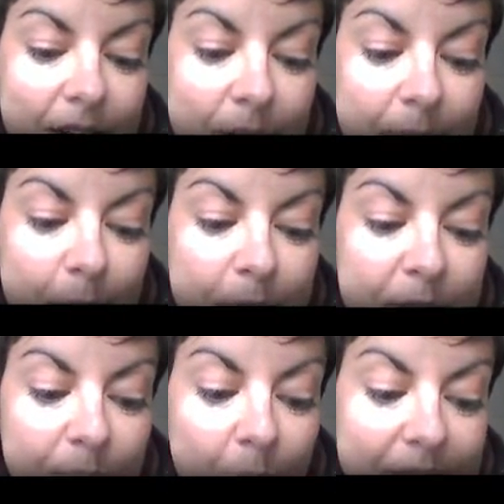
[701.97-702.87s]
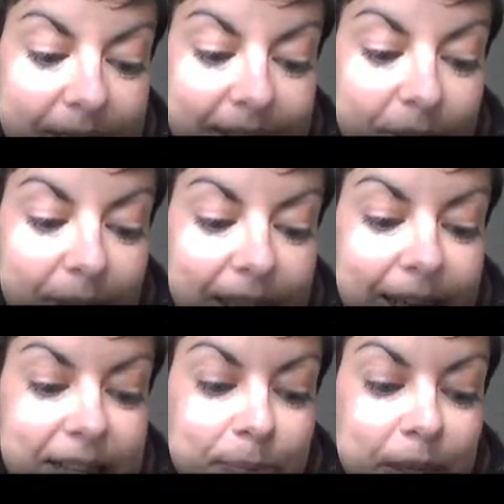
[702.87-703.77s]
But most importantly, really
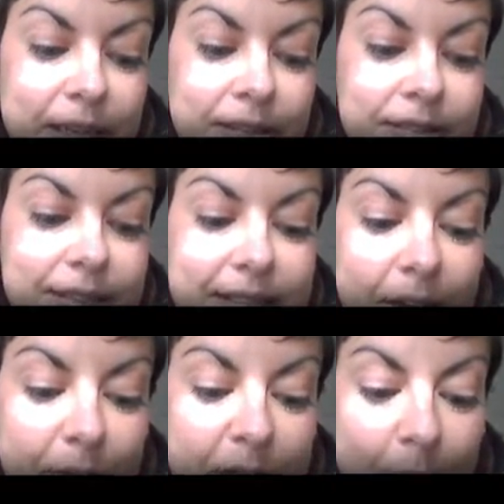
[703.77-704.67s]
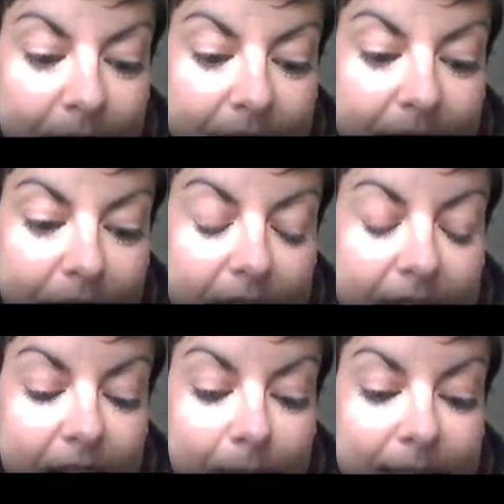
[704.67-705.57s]
has been staying responsive to the
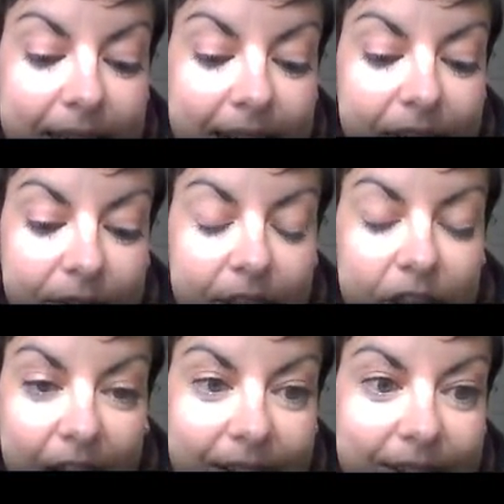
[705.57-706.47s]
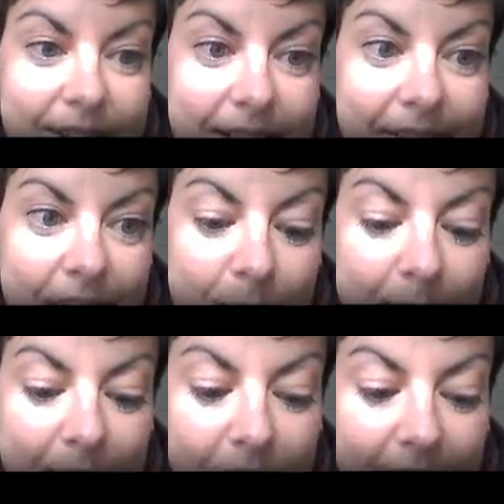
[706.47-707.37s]
time it takes to adjust and then
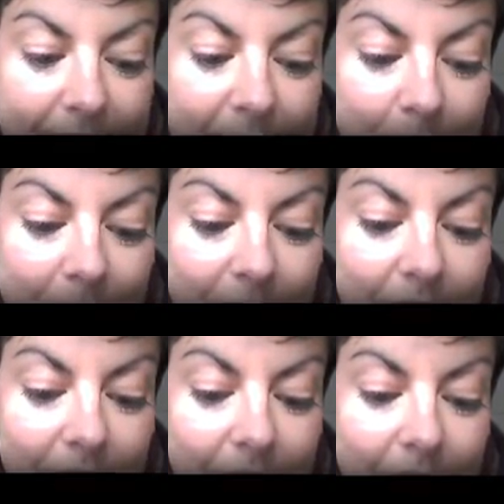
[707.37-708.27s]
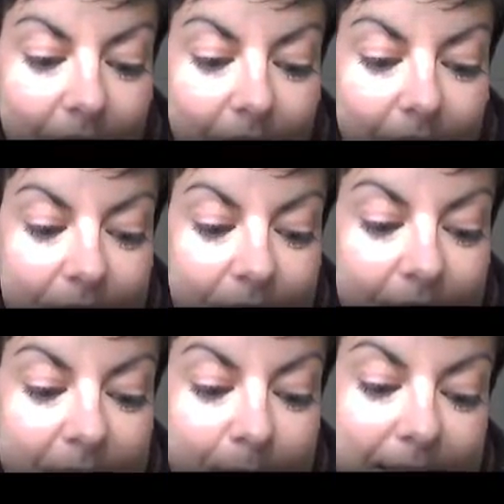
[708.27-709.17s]
being flexible. So
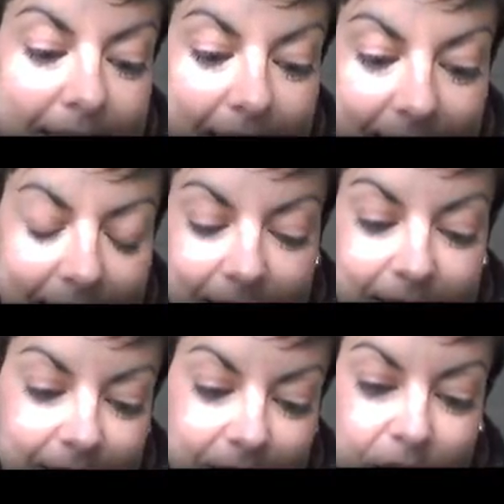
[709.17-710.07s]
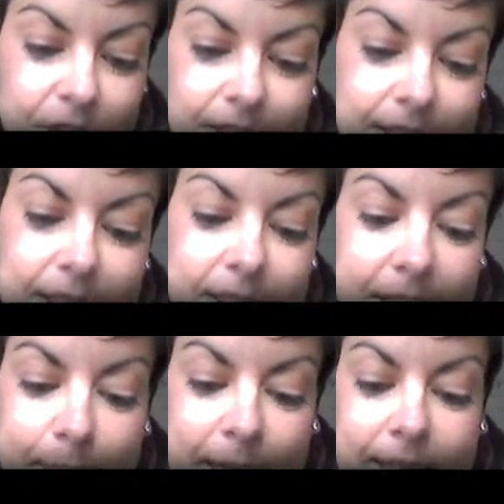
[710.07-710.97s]
it's a mistake to think that students need
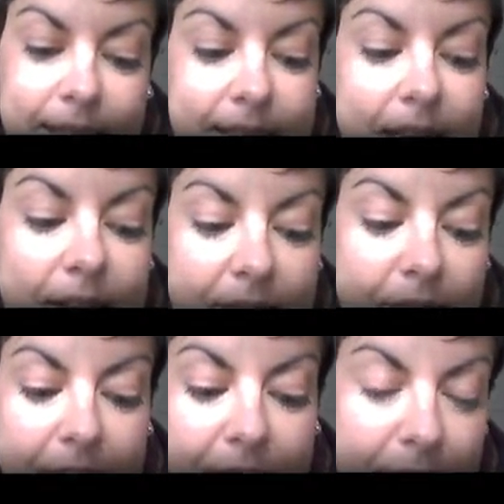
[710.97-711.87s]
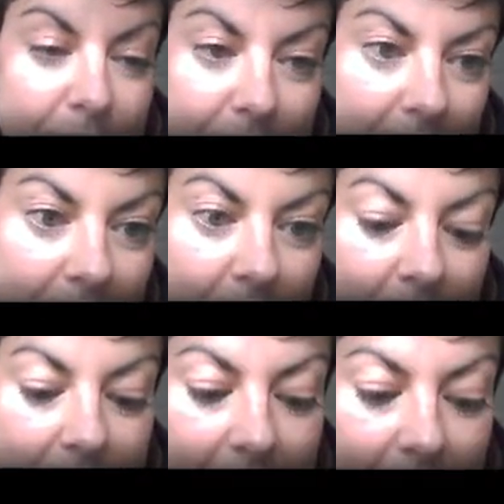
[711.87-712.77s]
to spend 6 hours in front of a screen to
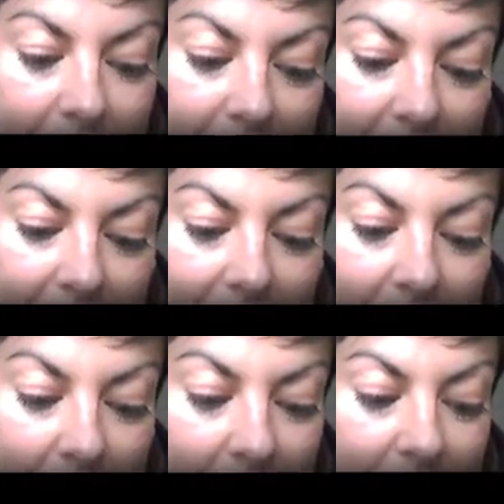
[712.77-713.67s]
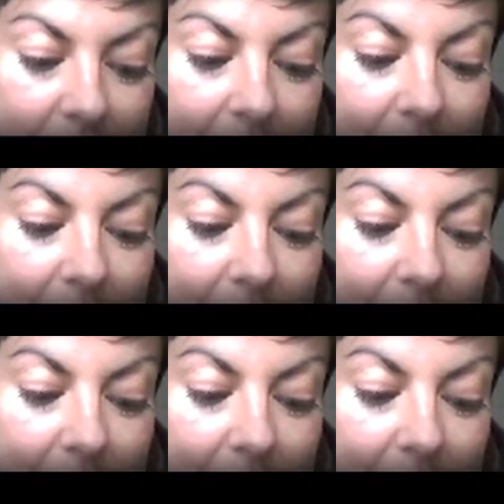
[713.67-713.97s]
continue learning. They don't.